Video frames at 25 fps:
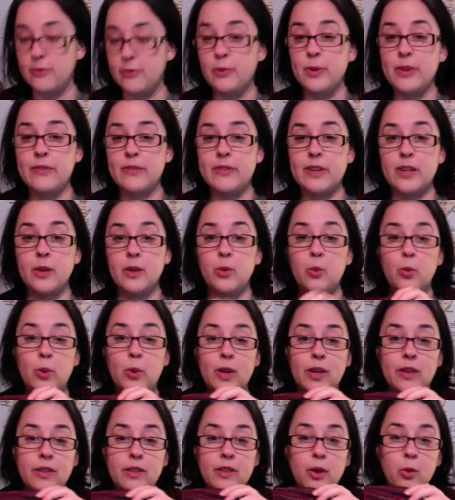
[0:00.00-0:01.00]
weaving
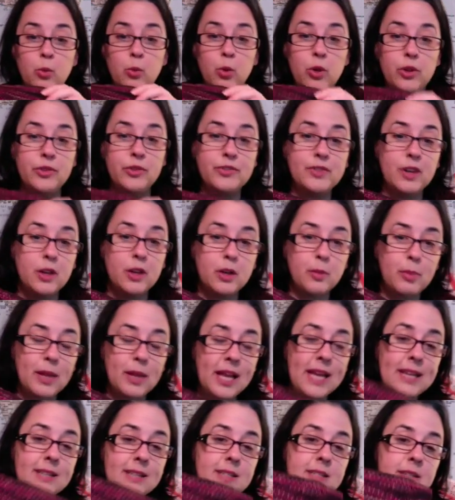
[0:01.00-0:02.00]
with a wool silk
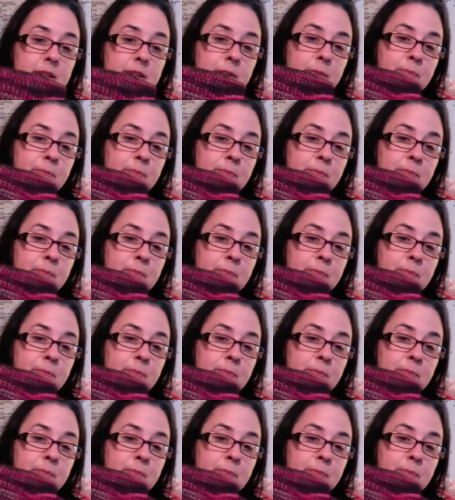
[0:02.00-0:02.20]
blend.